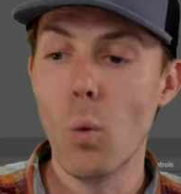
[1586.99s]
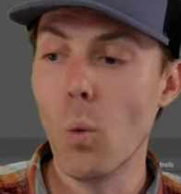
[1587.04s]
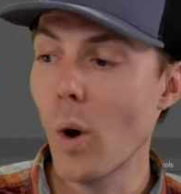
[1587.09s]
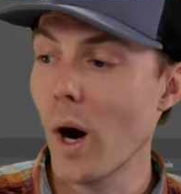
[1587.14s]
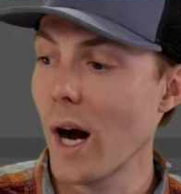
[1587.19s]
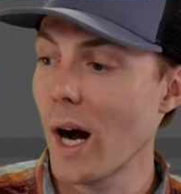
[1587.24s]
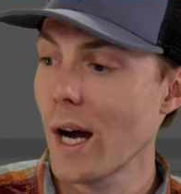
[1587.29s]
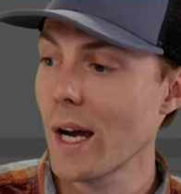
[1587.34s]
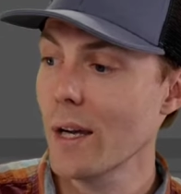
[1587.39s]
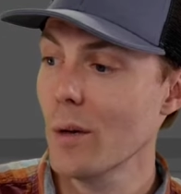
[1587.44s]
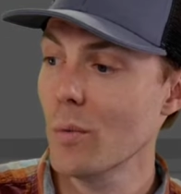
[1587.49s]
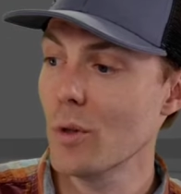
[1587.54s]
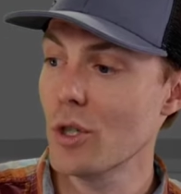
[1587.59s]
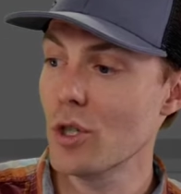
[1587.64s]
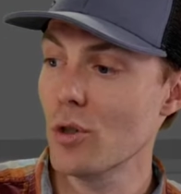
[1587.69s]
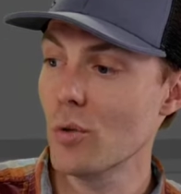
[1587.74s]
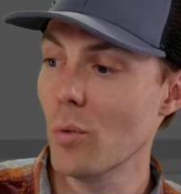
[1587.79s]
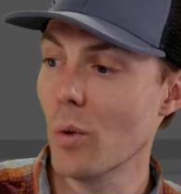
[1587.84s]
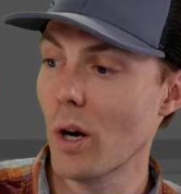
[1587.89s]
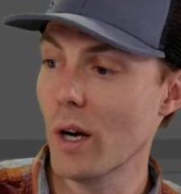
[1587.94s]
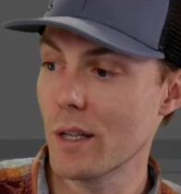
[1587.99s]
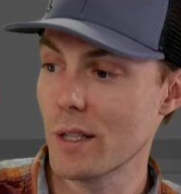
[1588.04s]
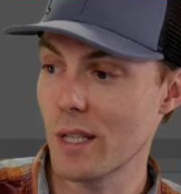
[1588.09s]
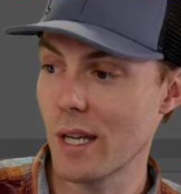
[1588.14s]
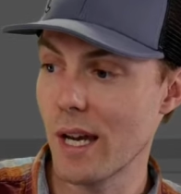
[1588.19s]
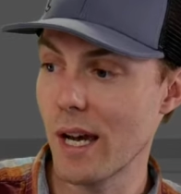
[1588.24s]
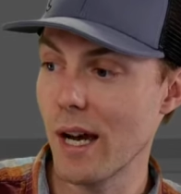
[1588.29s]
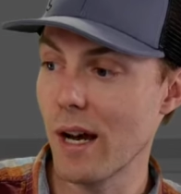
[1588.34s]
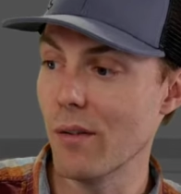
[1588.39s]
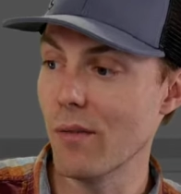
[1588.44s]
Why would you want
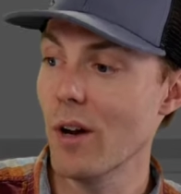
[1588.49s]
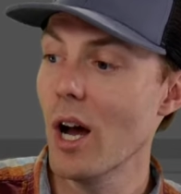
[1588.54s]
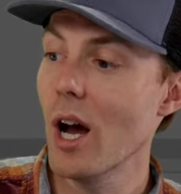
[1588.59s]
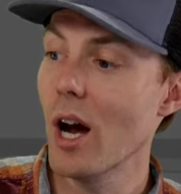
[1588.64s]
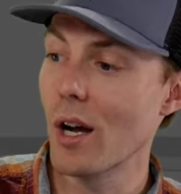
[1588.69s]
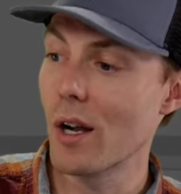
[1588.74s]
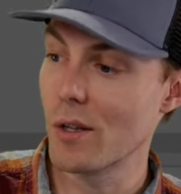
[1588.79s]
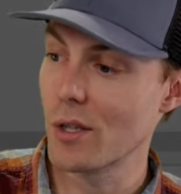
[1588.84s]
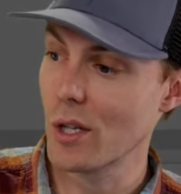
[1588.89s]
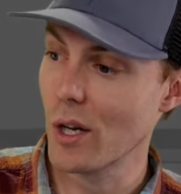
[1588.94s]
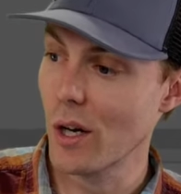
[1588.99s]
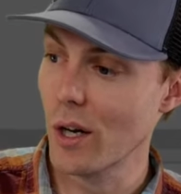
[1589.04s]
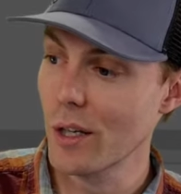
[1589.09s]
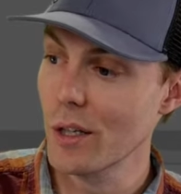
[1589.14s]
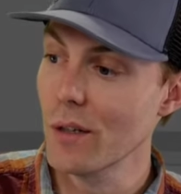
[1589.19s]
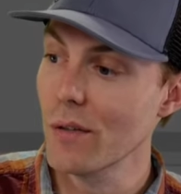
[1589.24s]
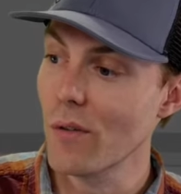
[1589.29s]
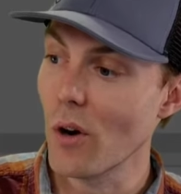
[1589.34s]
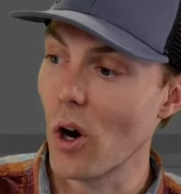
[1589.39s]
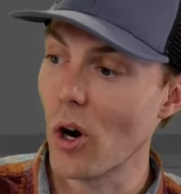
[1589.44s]
to have a ton of